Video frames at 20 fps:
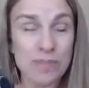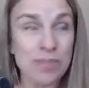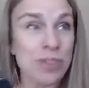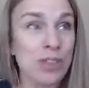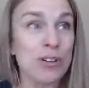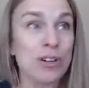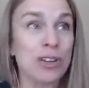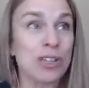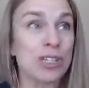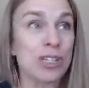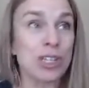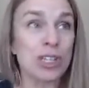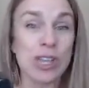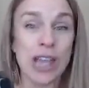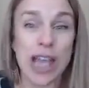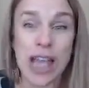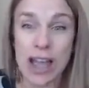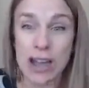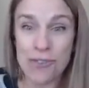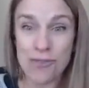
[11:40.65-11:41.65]
There is just
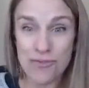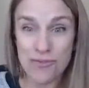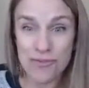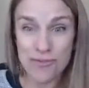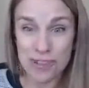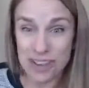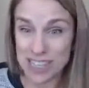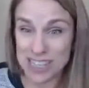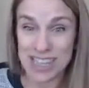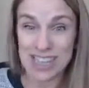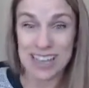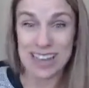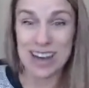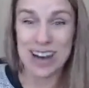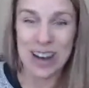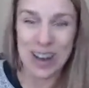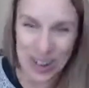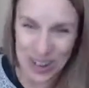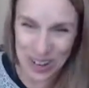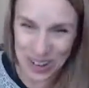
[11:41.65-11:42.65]
every
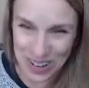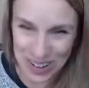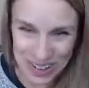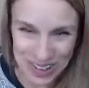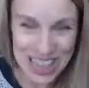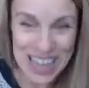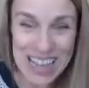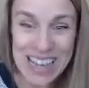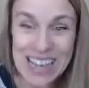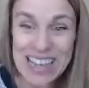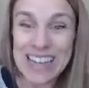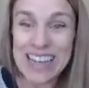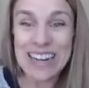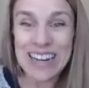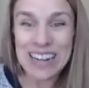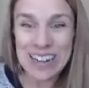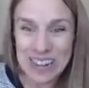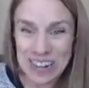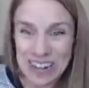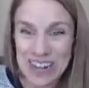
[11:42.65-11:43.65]
single
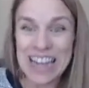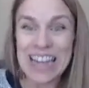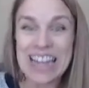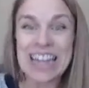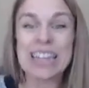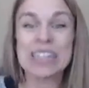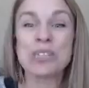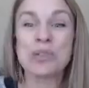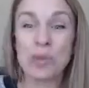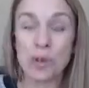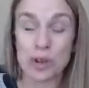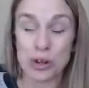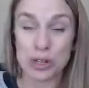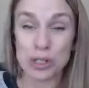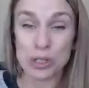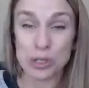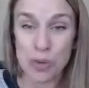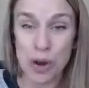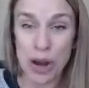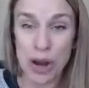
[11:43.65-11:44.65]
year it gets
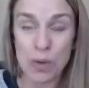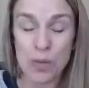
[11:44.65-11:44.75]
worse, right?